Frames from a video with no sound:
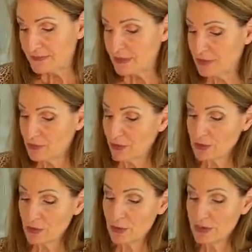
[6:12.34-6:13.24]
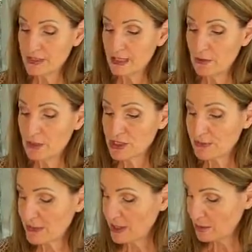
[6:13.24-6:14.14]
You've got the horsehair, which
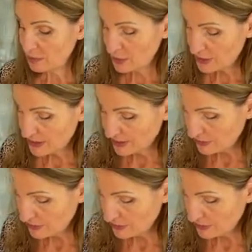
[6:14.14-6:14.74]
I'm going to put at the